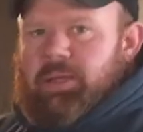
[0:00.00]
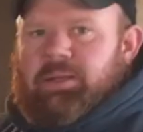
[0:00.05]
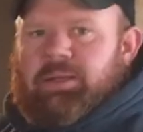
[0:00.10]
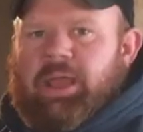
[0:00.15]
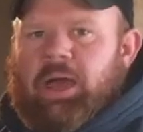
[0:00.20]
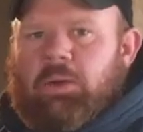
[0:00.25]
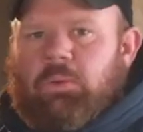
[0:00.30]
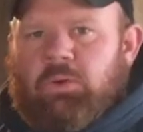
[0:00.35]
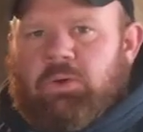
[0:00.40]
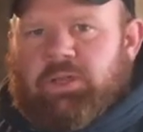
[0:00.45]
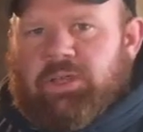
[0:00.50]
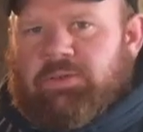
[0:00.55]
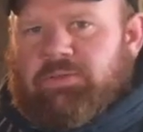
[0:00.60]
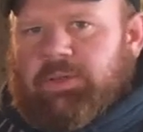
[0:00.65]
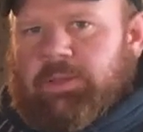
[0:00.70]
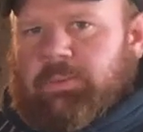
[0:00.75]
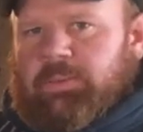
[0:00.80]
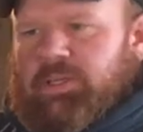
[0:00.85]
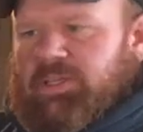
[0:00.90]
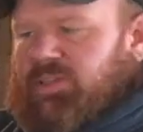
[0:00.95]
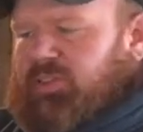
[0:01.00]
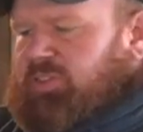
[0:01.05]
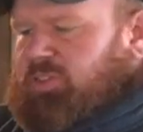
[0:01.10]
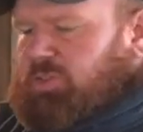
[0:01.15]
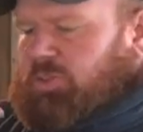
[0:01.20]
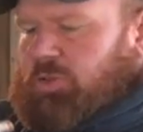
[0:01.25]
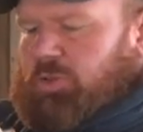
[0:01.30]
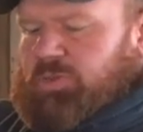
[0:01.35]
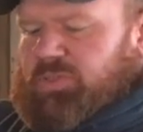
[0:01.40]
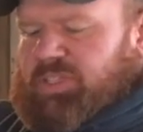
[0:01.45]
Now we'll give him his
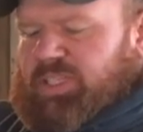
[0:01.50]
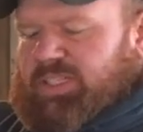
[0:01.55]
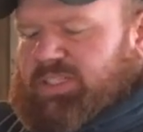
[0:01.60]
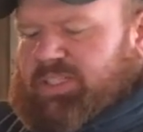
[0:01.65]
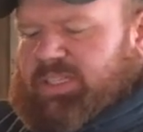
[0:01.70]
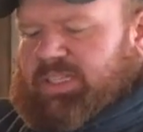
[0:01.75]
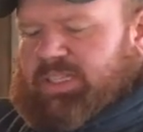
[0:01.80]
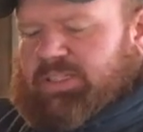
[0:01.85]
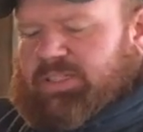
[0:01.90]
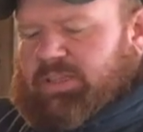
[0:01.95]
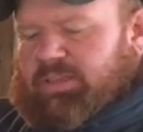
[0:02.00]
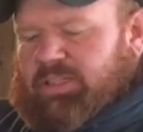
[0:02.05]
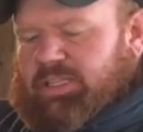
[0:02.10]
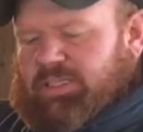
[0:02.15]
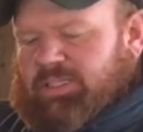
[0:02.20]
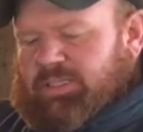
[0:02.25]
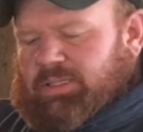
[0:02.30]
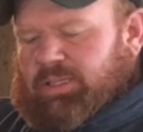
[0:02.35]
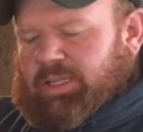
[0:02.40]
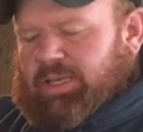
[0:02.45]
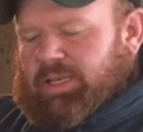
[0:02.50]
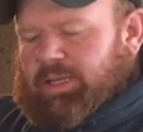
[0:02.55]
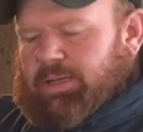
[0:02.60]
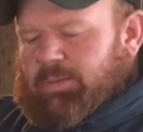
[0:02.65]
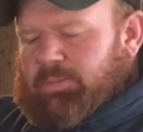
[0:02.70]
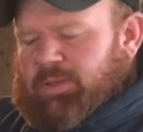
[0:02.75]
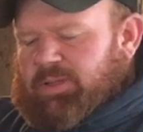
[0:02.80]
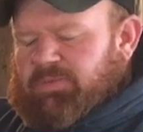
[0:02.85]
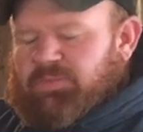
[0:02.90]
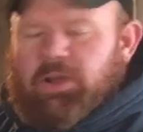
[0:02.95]
2 cc's of the
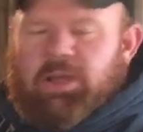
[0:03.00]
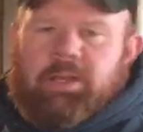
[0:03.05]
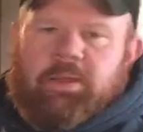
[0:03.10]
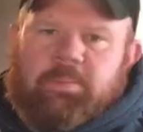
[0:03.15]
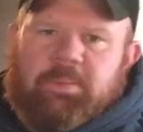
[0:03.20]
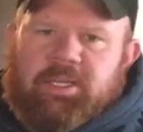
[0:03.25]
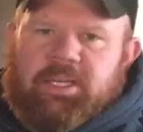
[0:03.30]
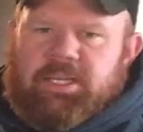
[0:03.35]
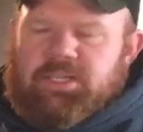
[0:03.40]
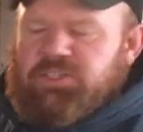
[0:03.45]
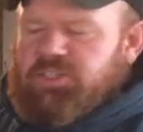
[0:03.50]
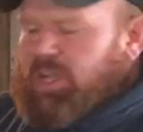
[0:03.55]
selenium and vitamin E